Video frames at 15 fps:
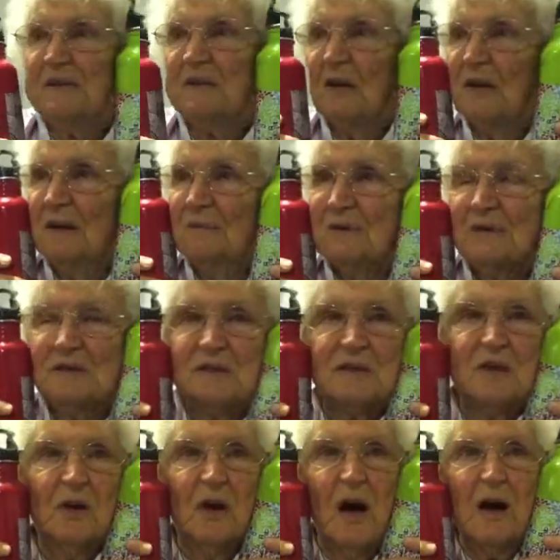just a
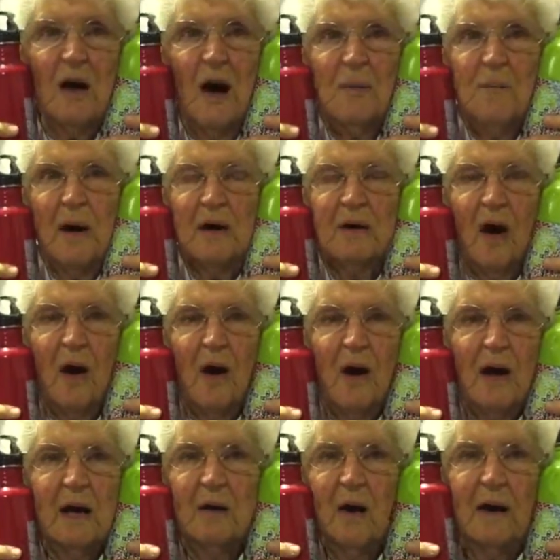girl. I might
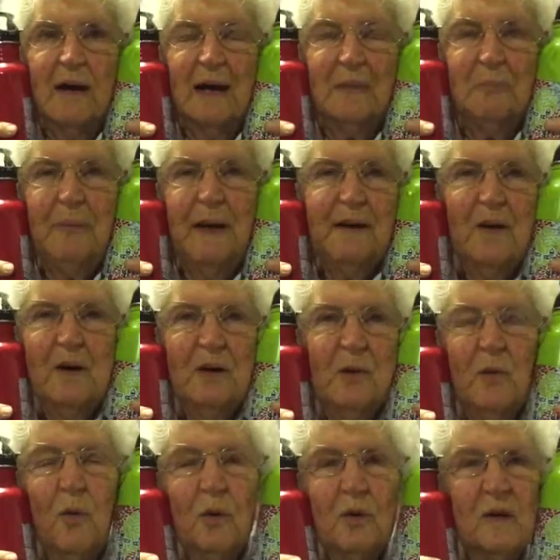iron, I unpick, I
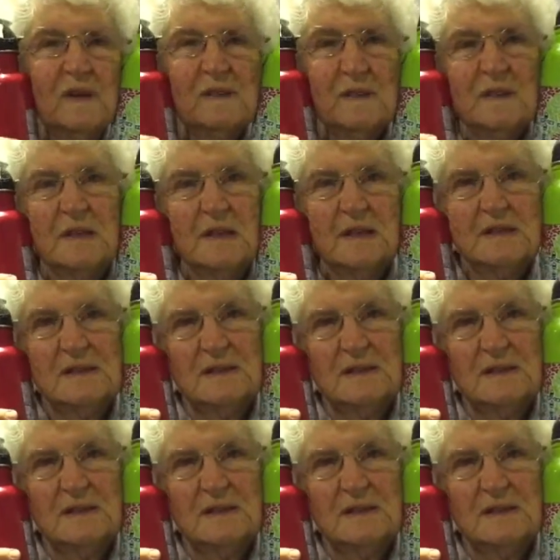do all kinds of things.